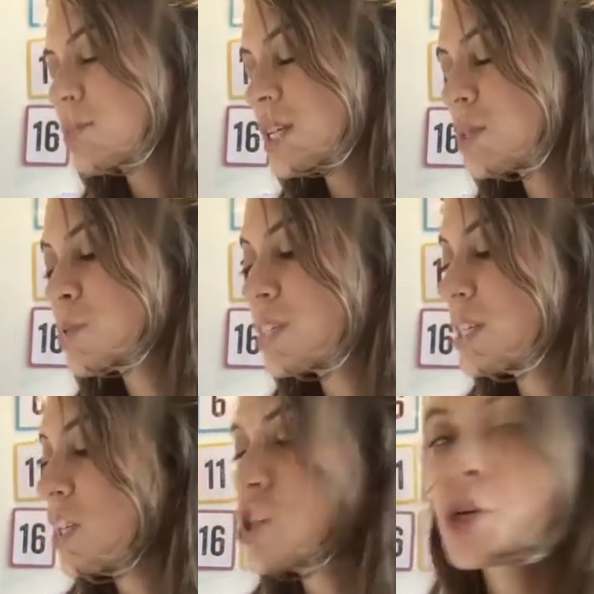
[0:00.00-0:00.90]
this
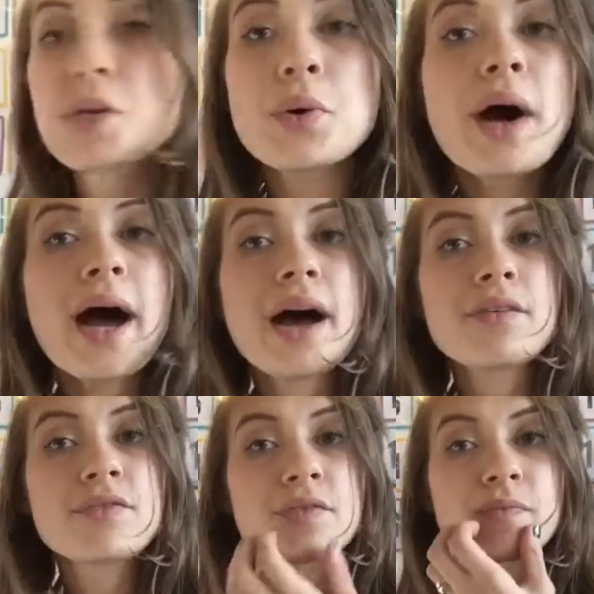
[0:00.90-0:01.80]
presentation. You
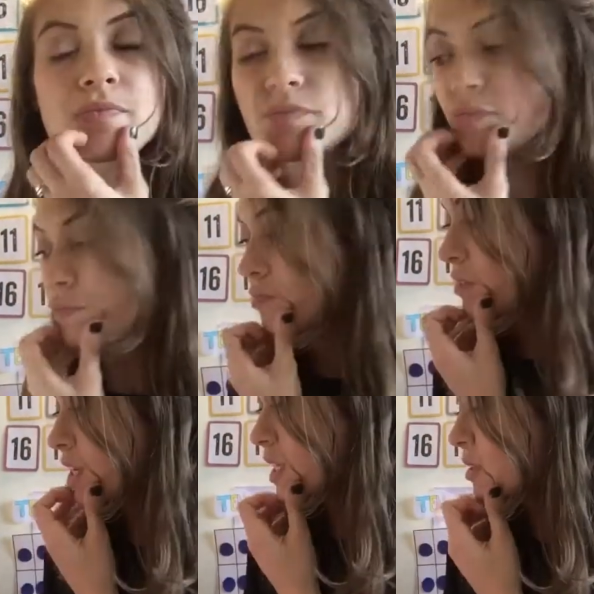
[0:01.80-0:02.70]
have
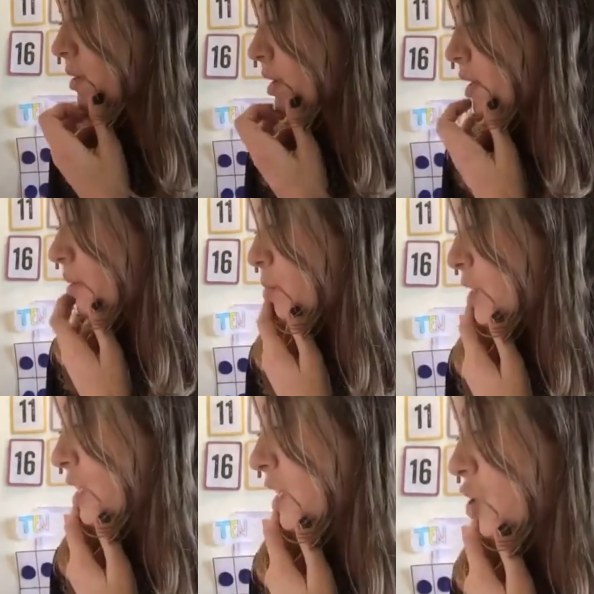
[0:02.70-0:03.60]
this
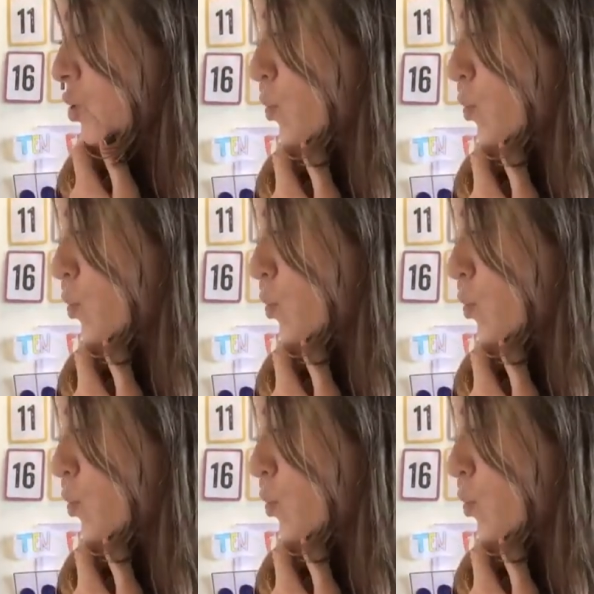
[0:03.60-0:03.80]
presentation